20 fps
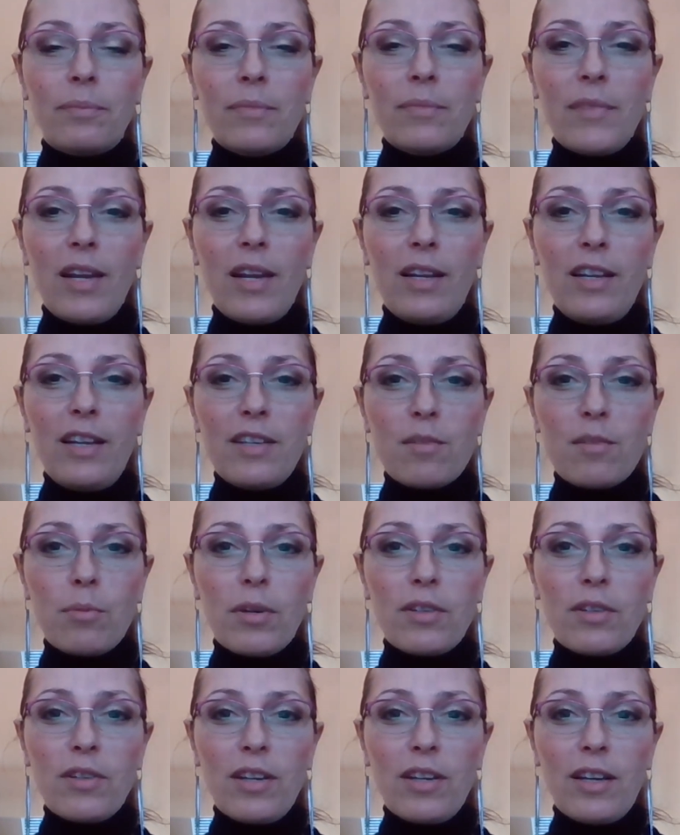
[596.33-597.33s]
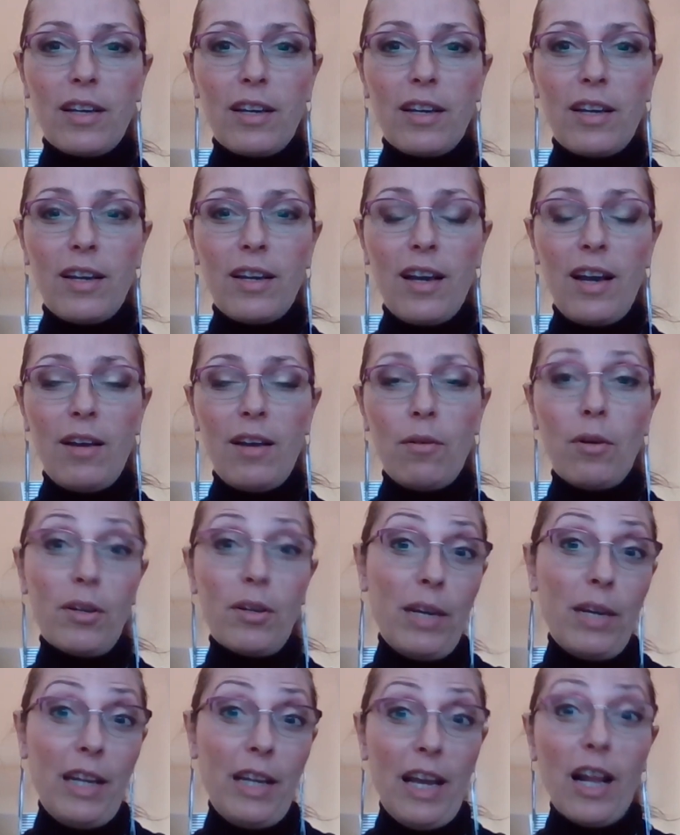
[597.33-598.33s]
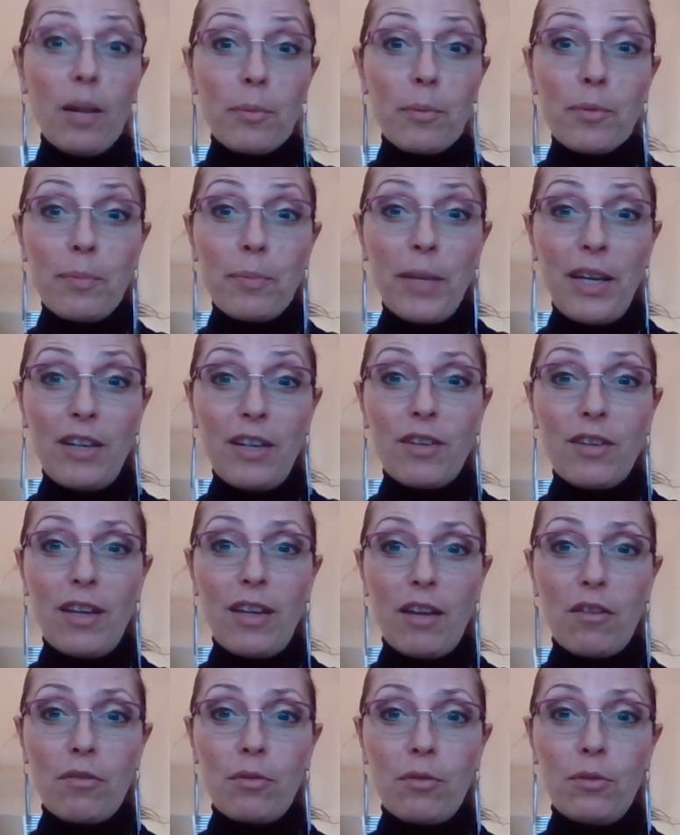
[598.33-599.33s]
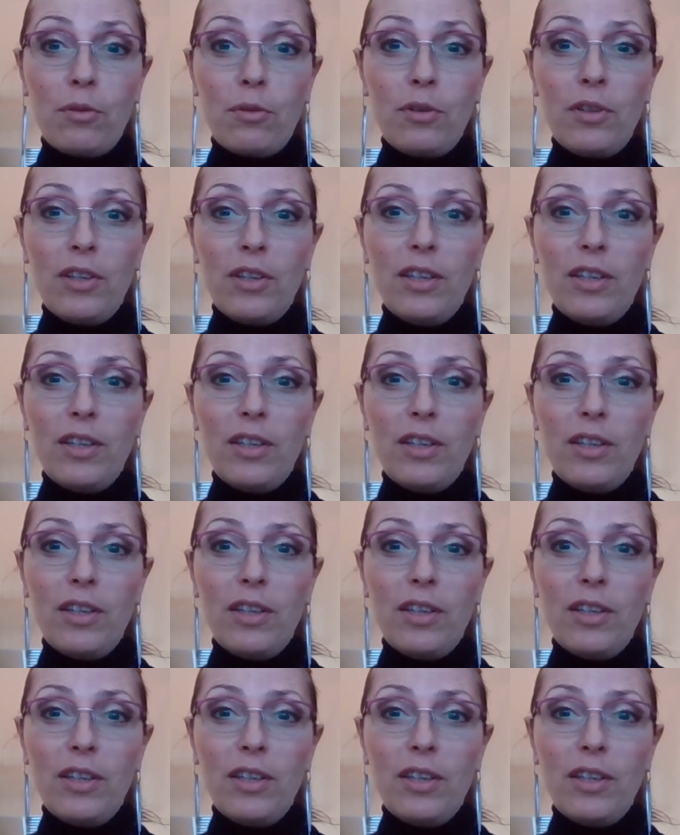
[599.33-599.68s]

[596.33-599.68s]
And this is what what really helped me to get through,